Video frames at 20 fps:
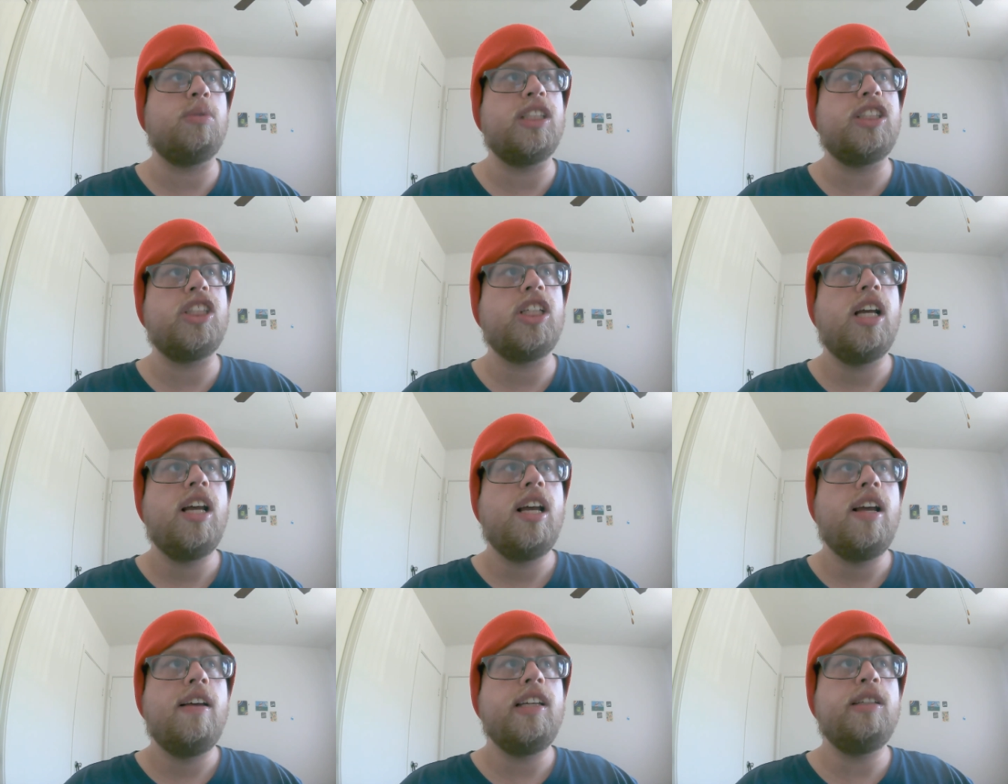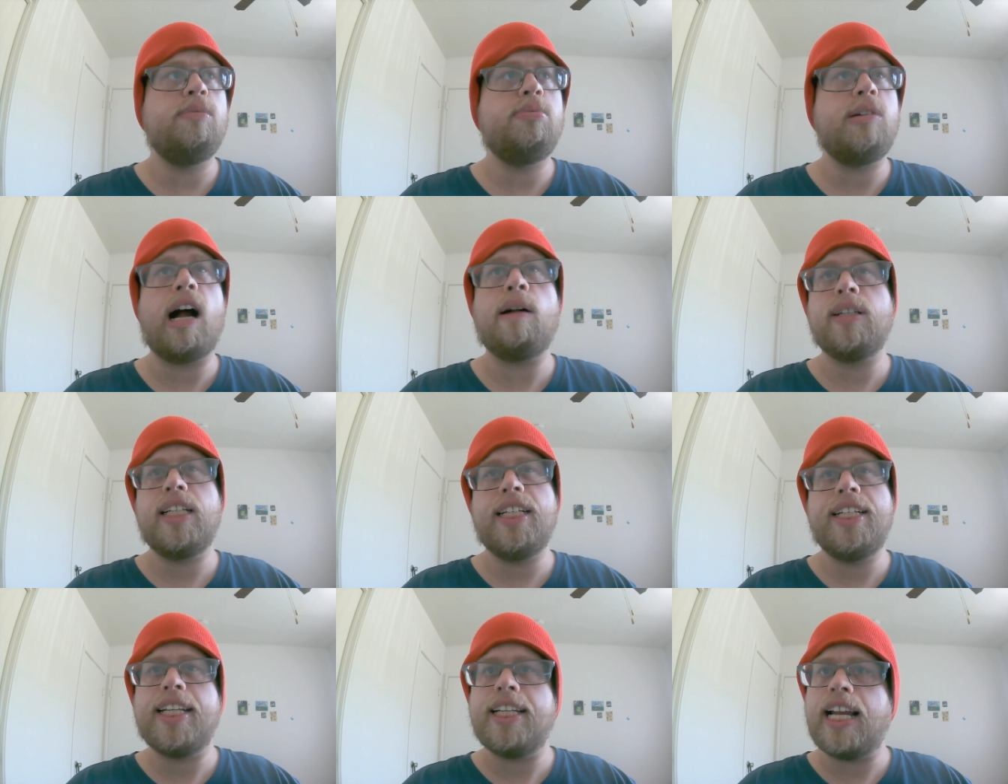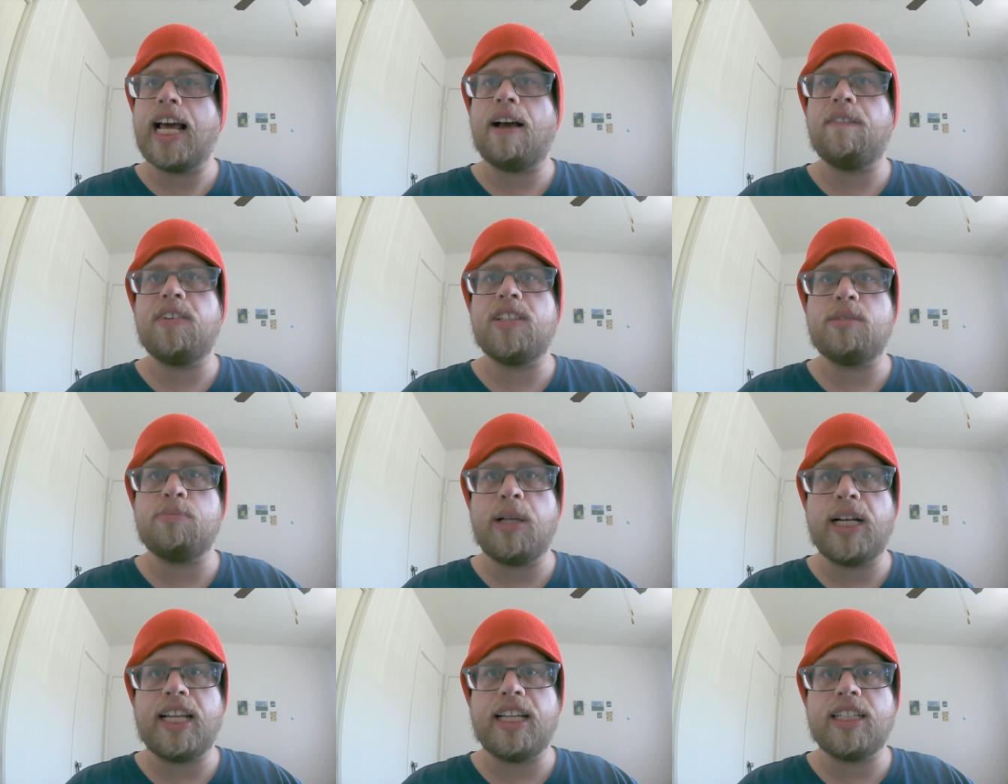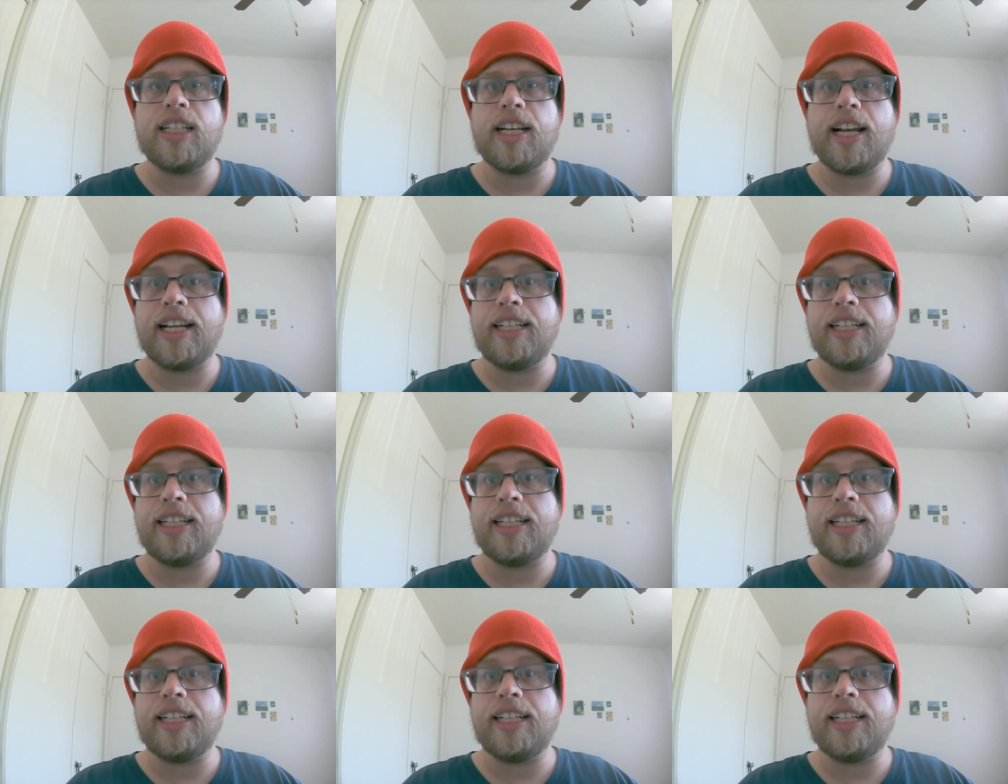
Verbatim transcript: which you probably didn't have as many in the